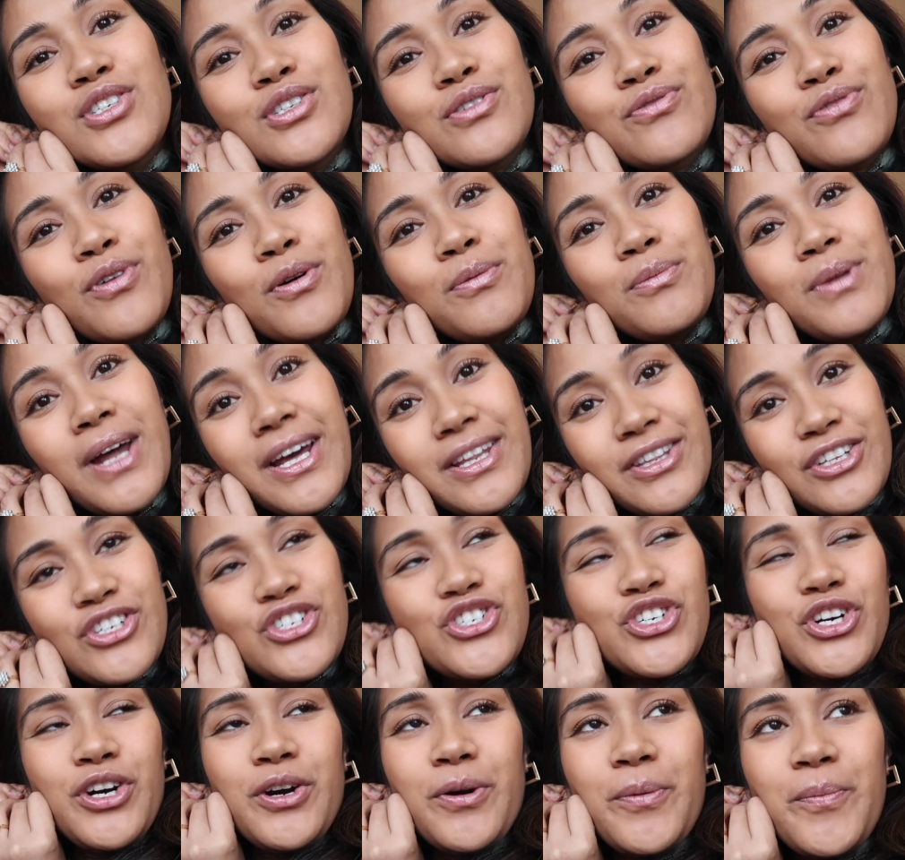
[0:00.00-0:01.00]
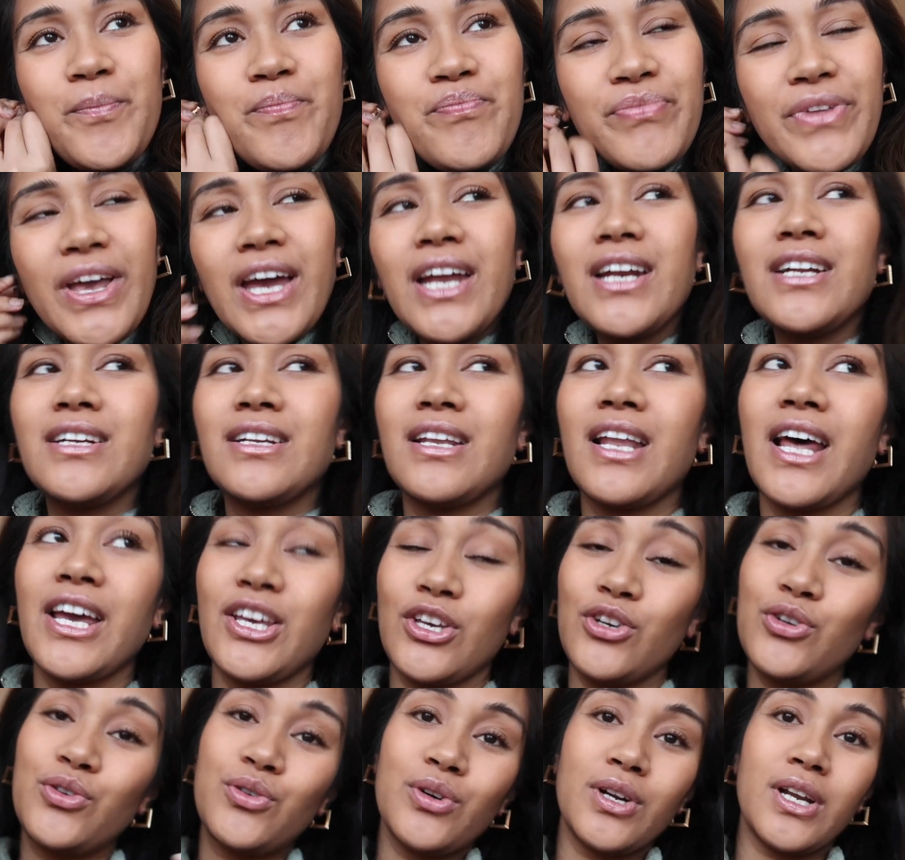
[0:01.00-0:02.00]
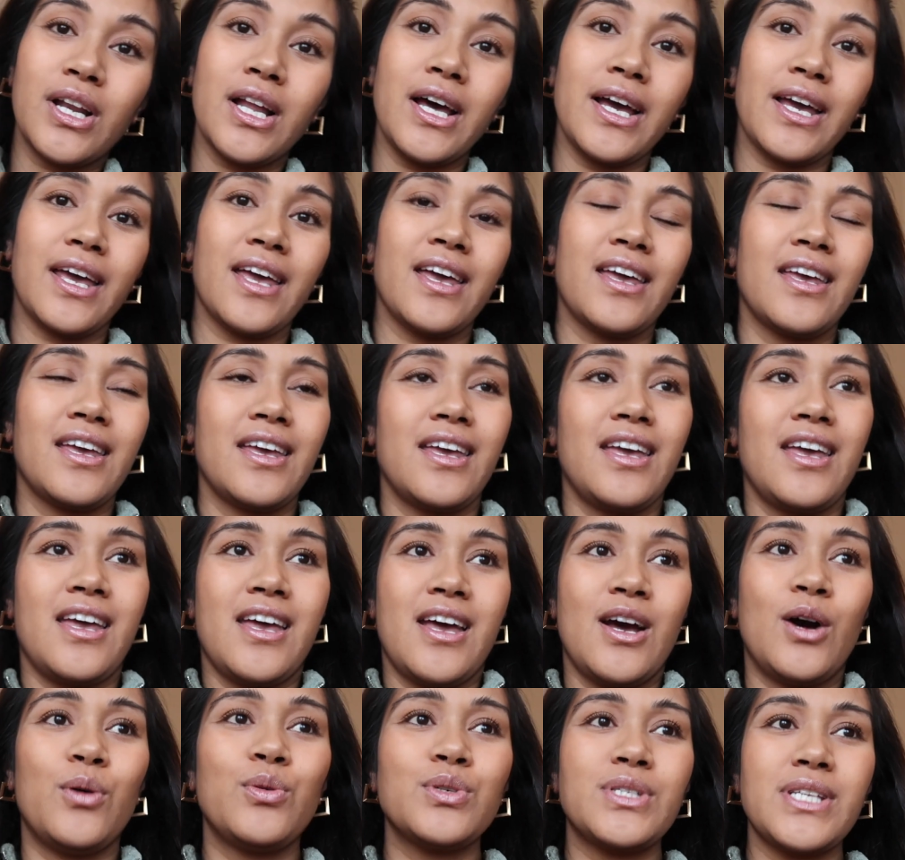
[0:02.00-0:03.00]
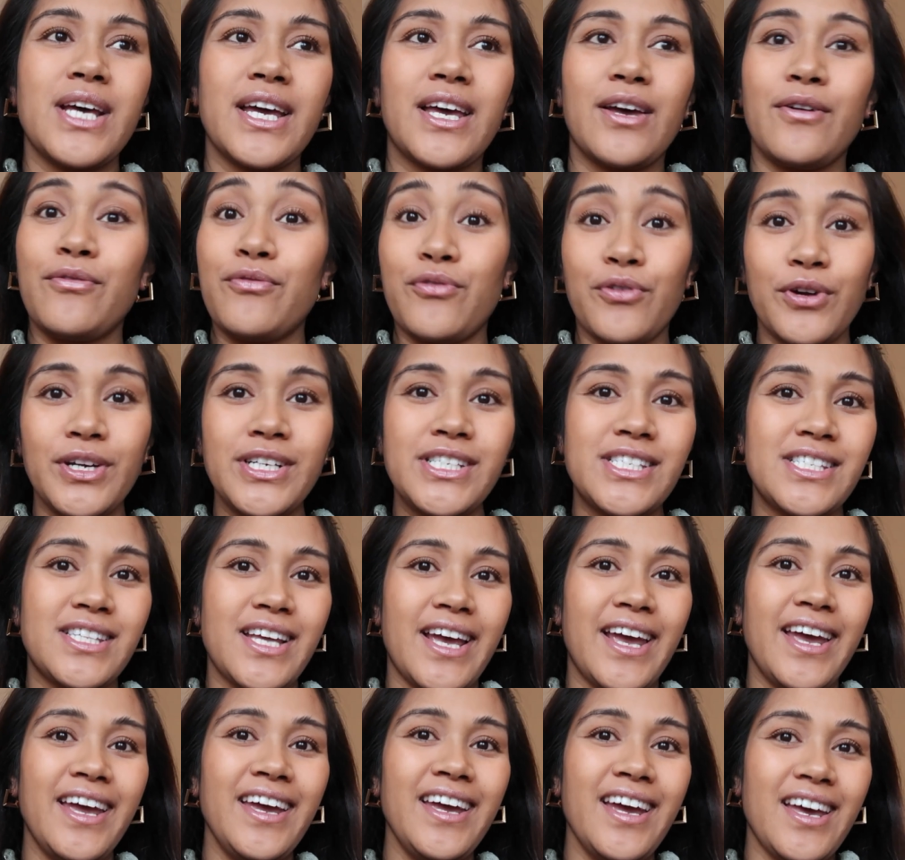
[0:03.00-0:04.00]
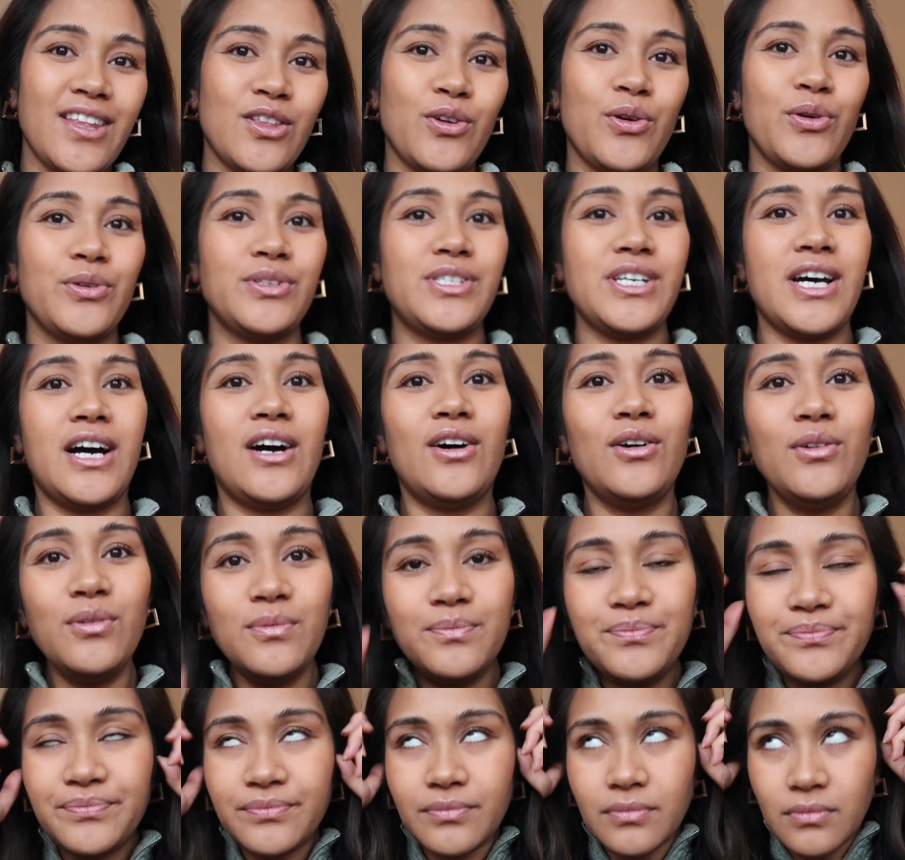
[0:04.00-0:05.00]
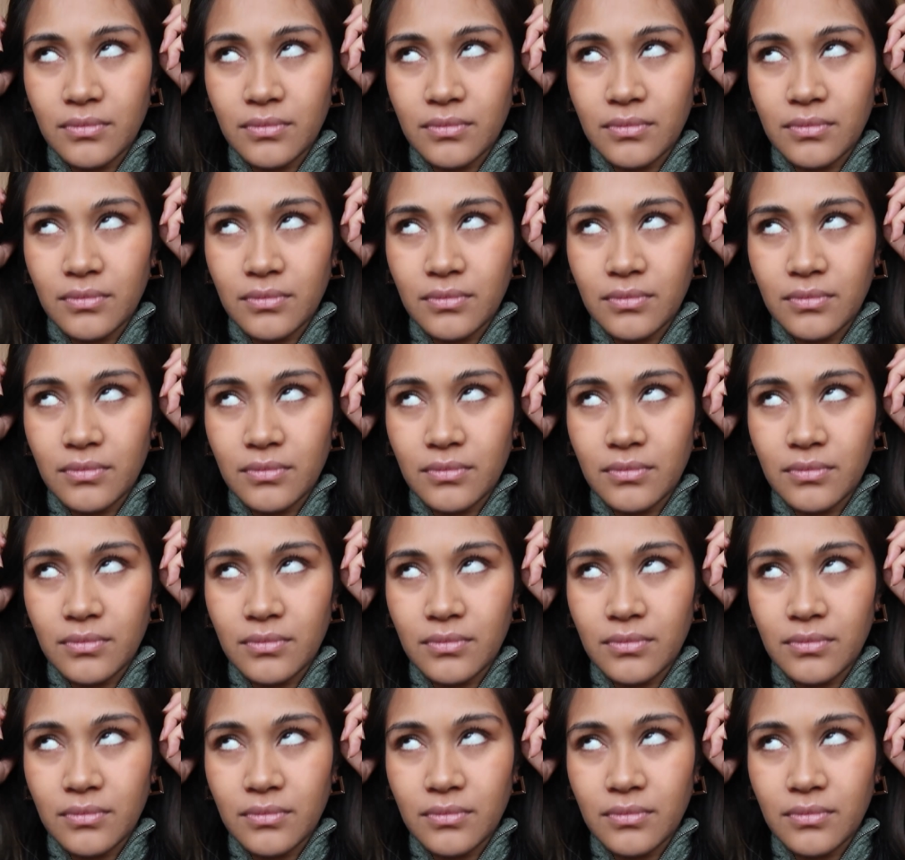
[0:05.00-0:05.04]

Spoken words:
from like the gym, and it like you could like, it was like a free stay at the hotel.